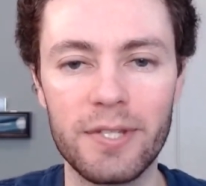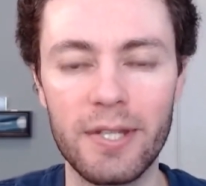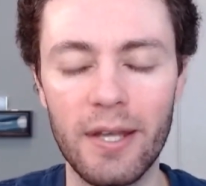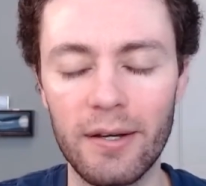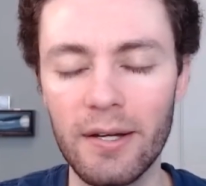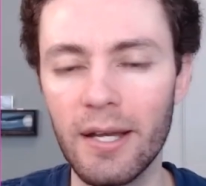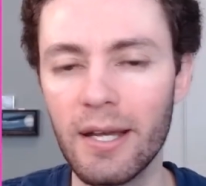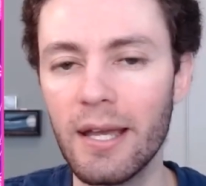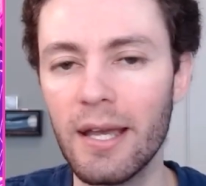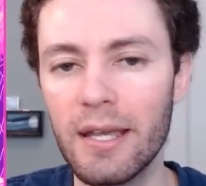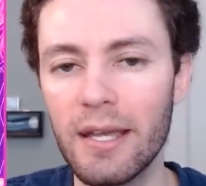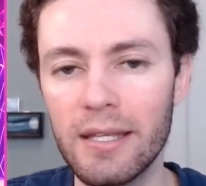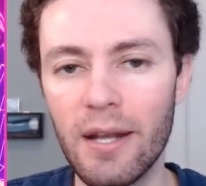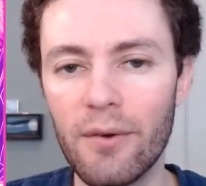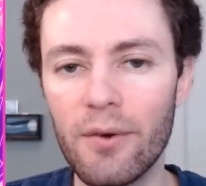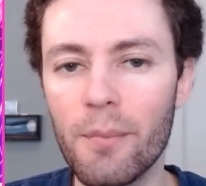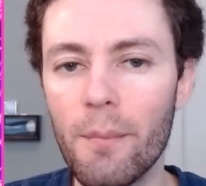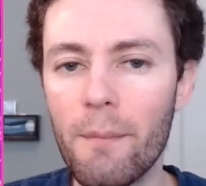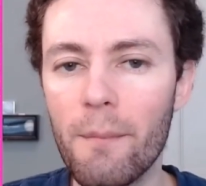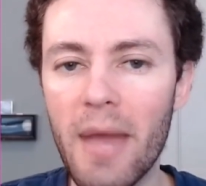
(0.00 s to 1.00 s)
So, you
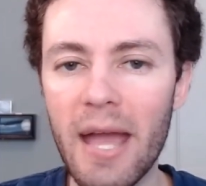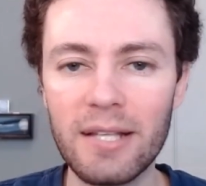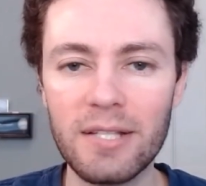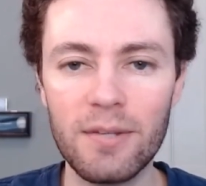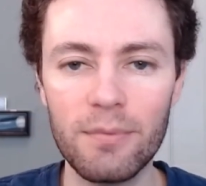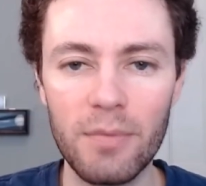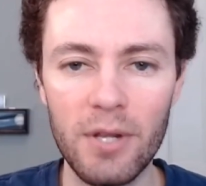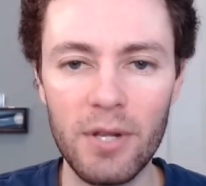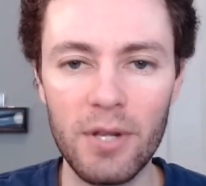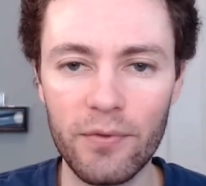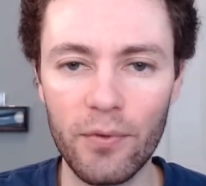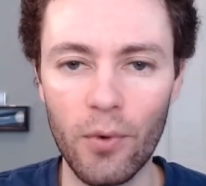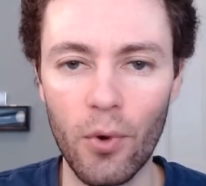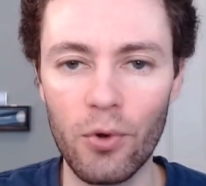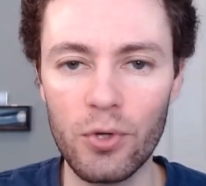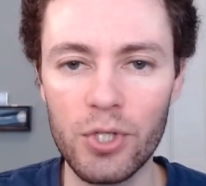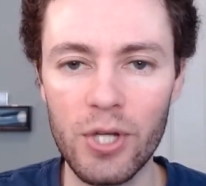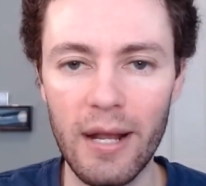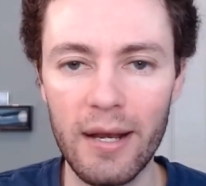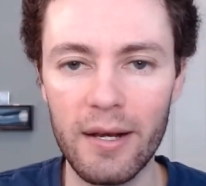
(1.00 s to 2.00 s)
know, massive minutes for
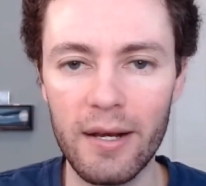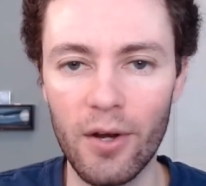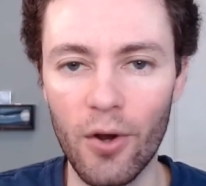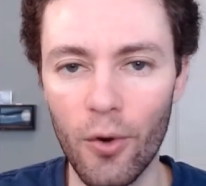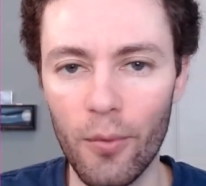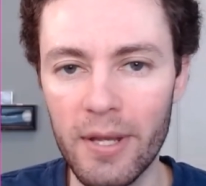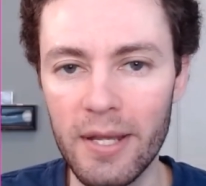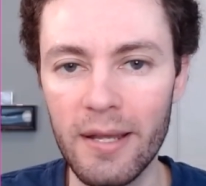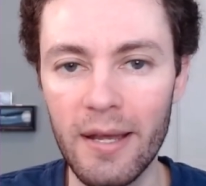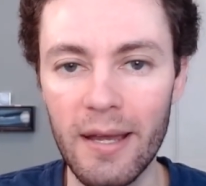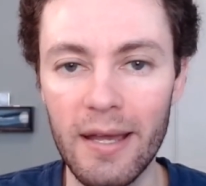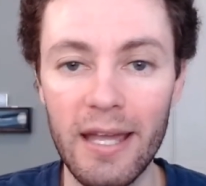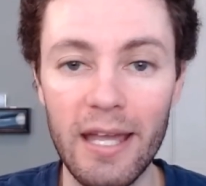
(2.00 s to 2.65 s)
OG Anunoby.